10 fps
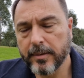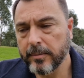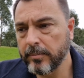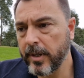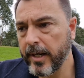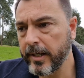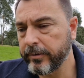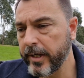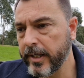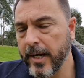My
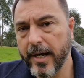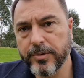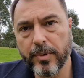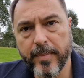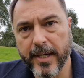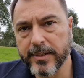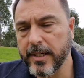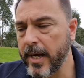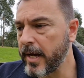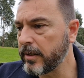credit cards were
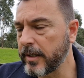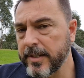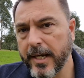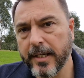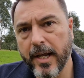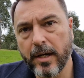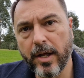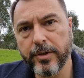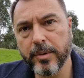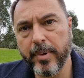maxed out. I'd taken out a
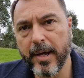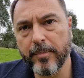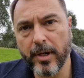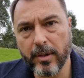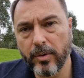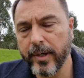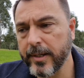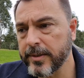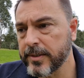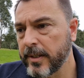loan to pay my
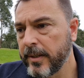lawyers.